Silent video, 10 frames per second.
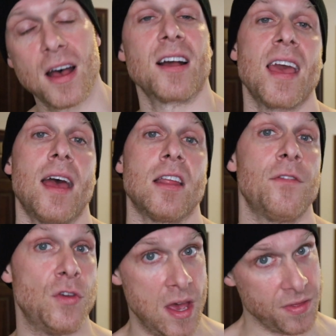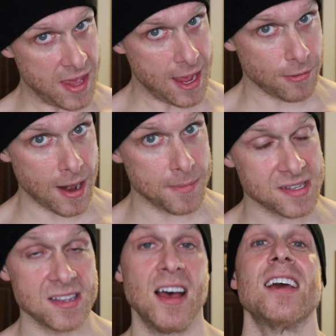Again, if you hit the eight
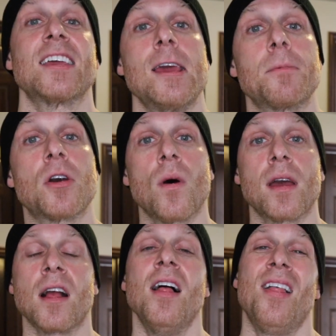reps, keep going.